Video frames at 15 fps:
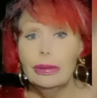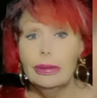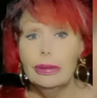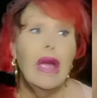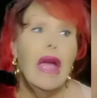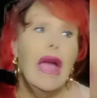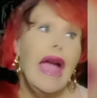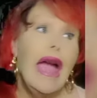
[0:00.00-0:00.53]

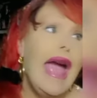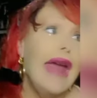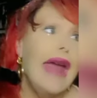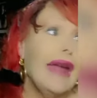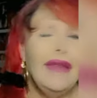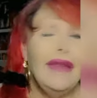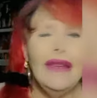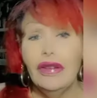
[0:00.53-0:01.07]
And I think that
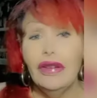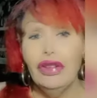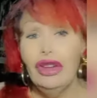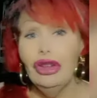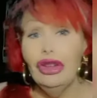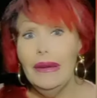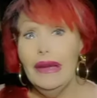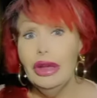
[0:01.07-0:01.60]
she should be
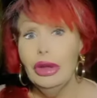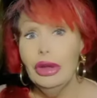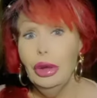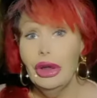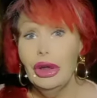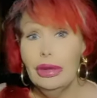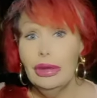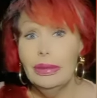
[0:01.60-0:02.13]
ignored.
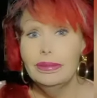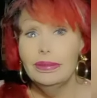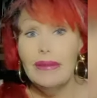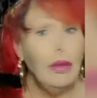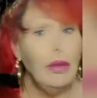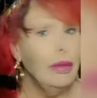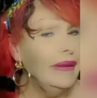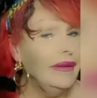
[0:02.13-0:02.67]
That would be the
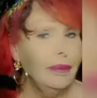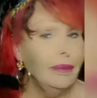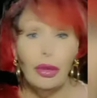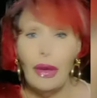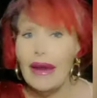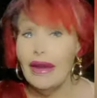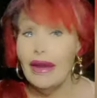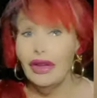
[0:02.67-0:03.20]
greatest
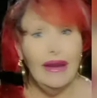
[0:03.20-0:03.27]
thing.